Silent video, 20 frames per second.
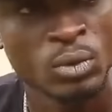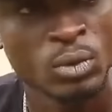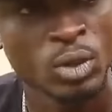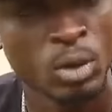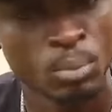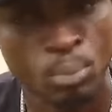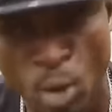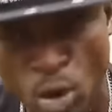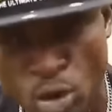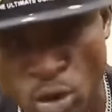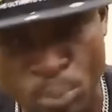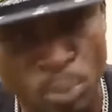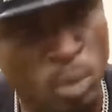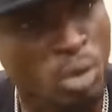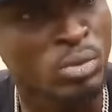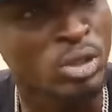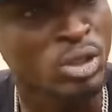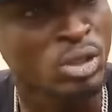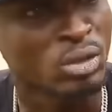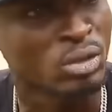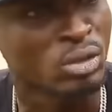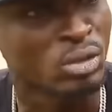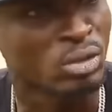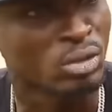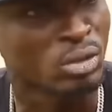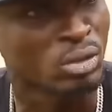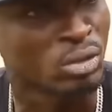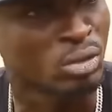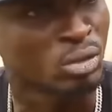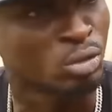But you promised
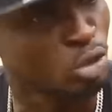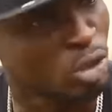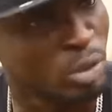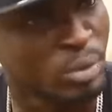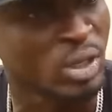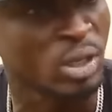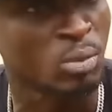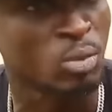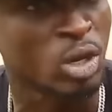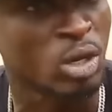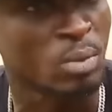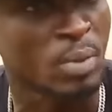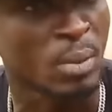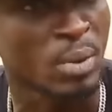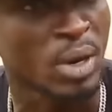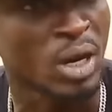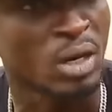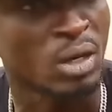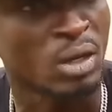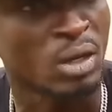to give me the money, Papa.